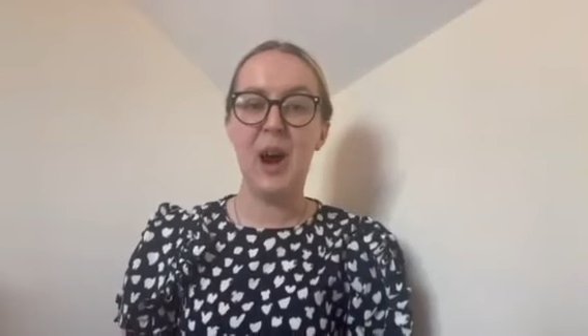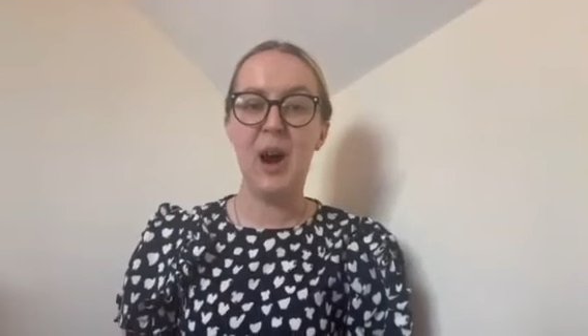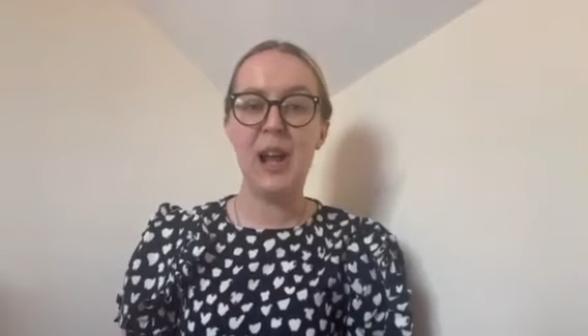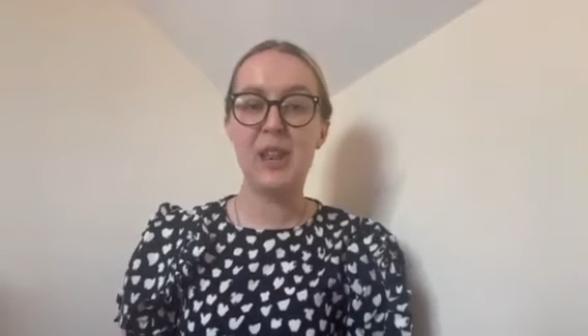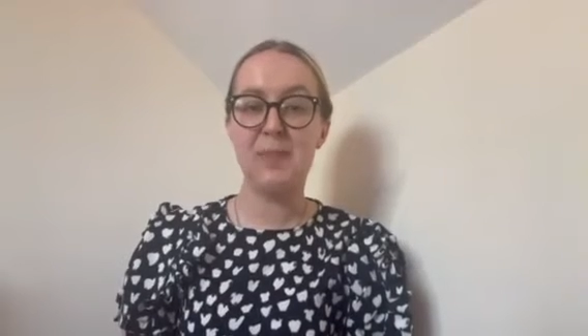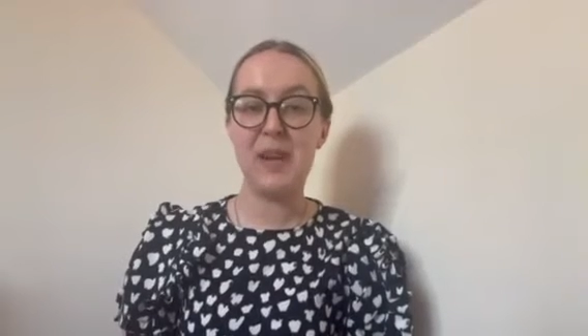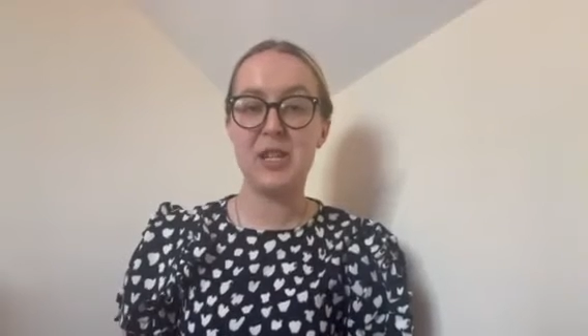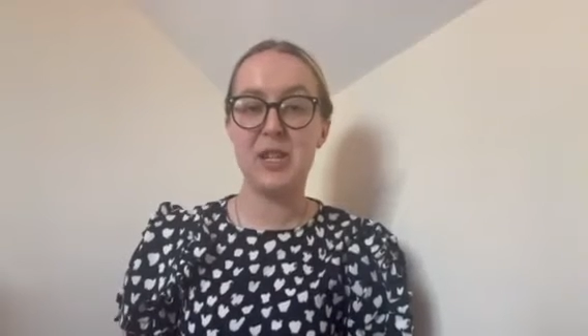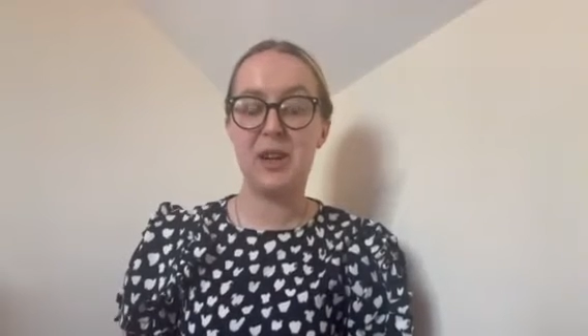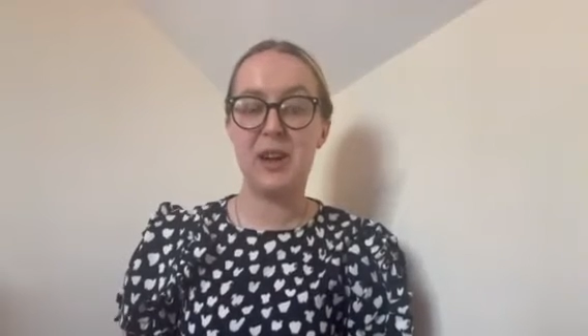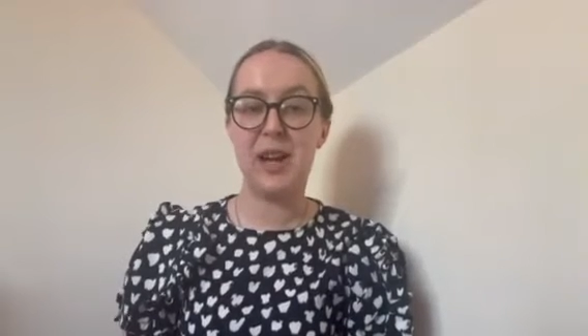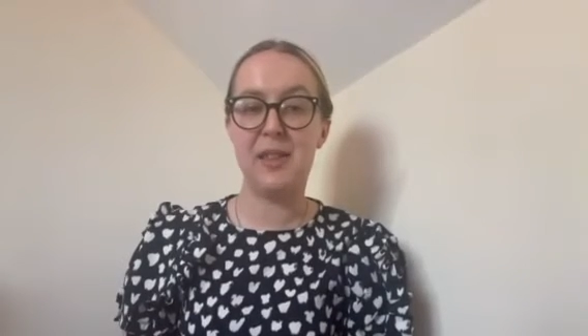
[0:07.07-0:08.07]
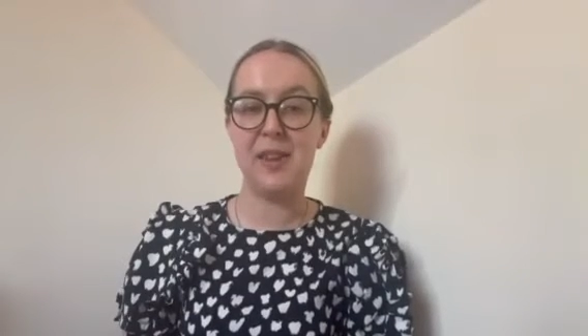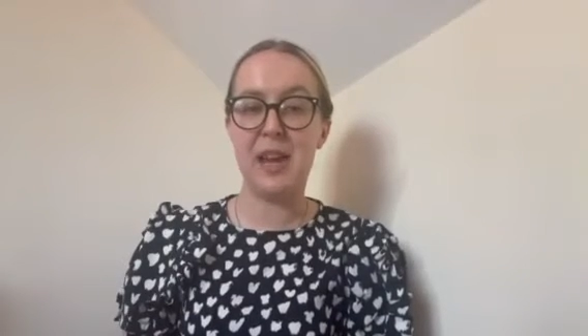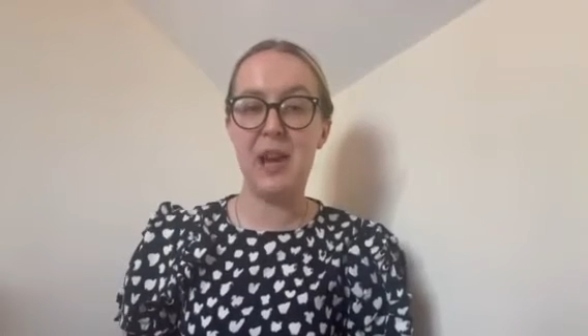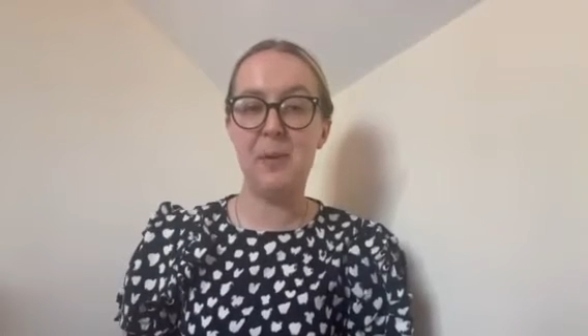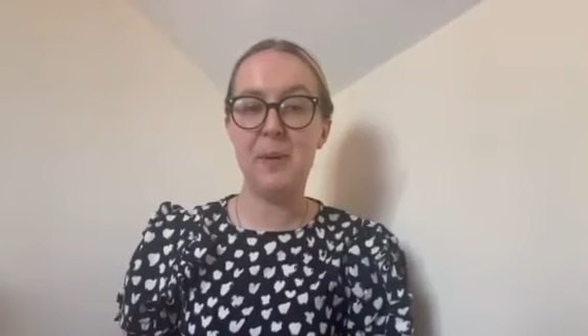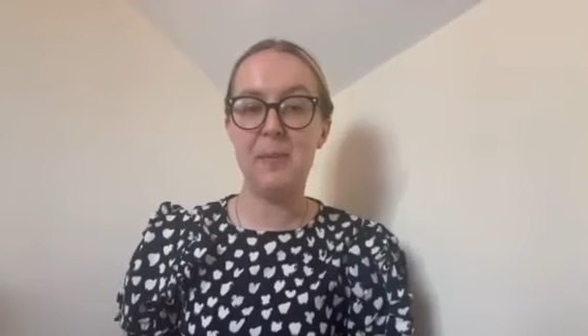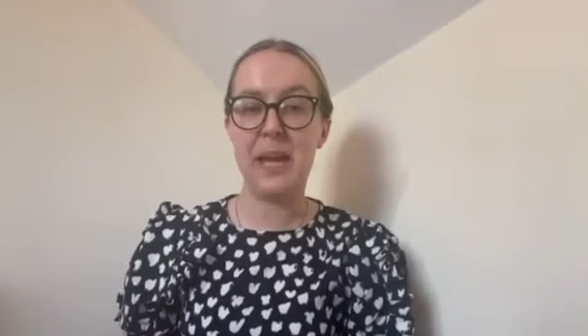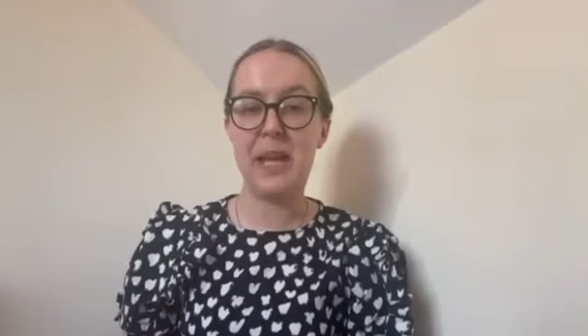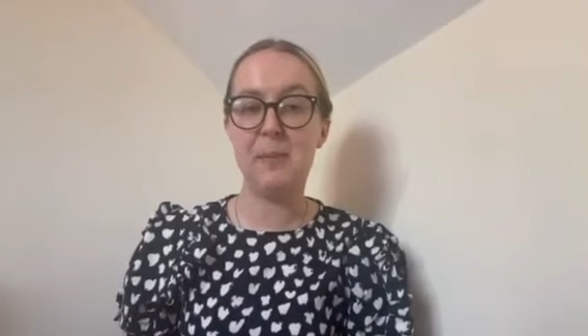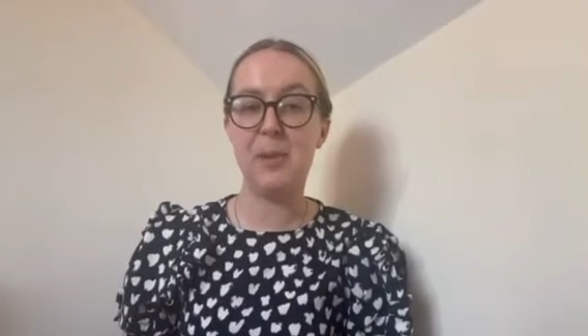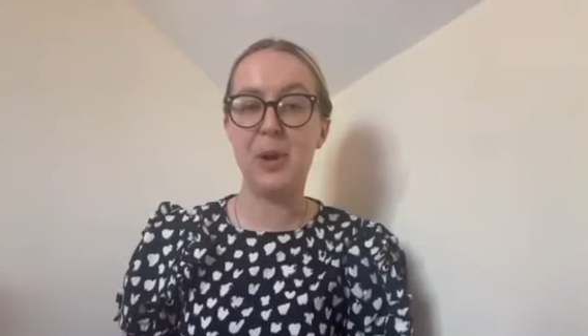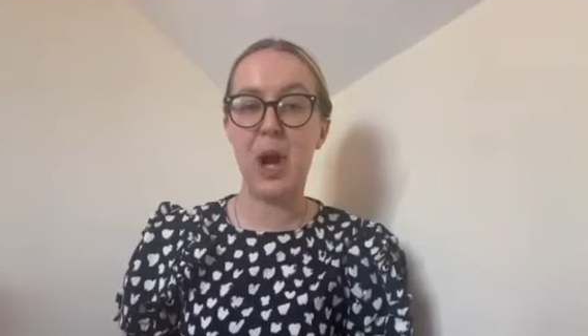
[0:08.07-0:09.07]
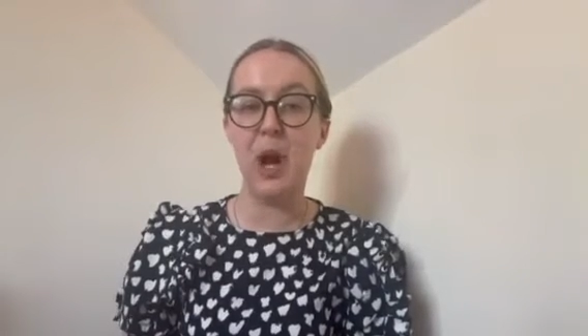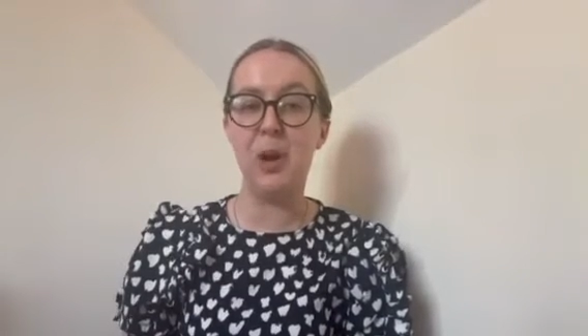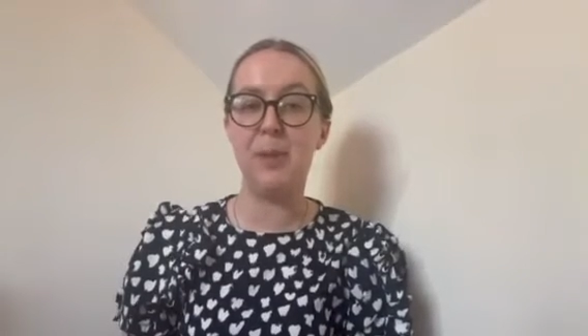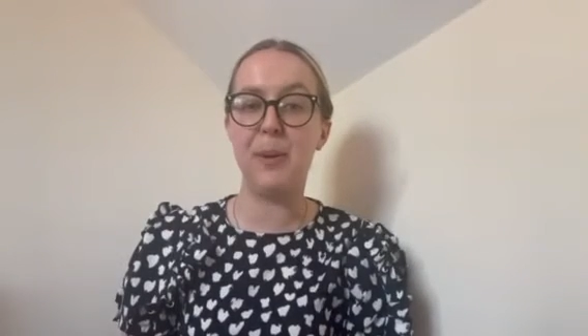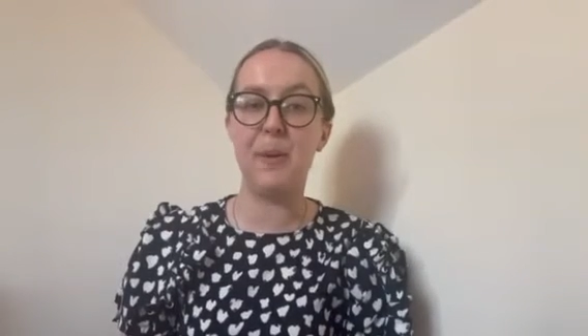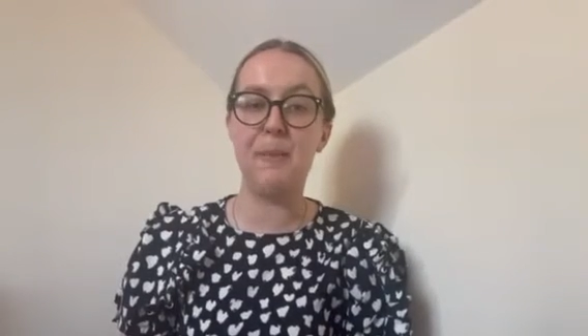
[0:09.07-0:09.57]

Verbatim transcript: I specialise in helping people cope